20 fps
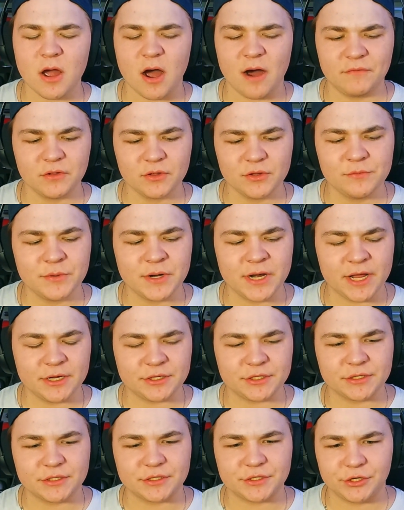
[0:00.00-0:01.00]
of
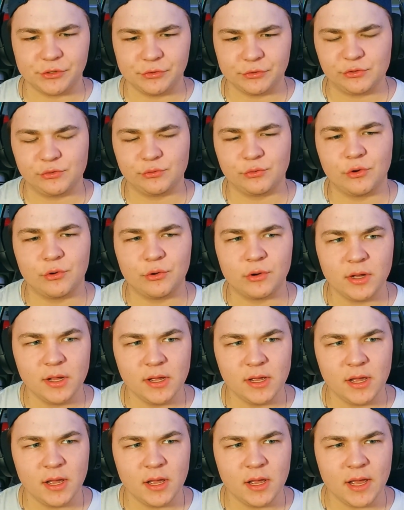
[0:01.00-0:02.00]
Illumination's usual
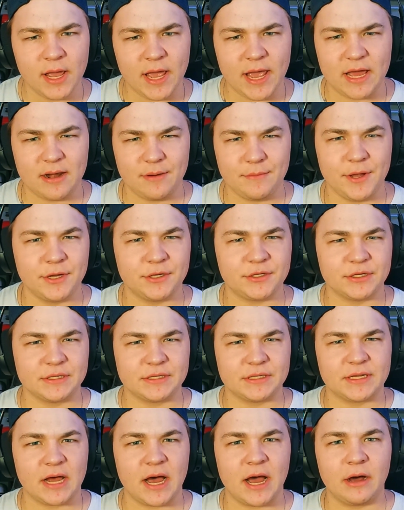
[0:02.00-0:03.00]
animation
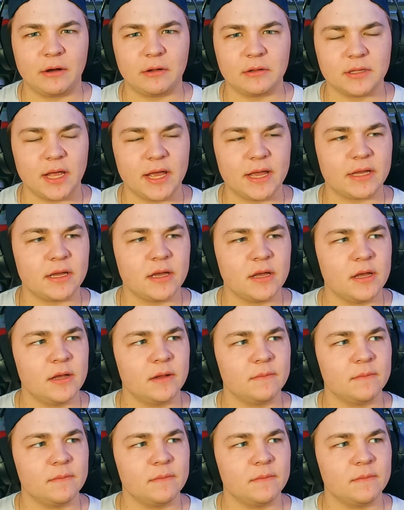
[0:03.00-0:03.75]
style. Like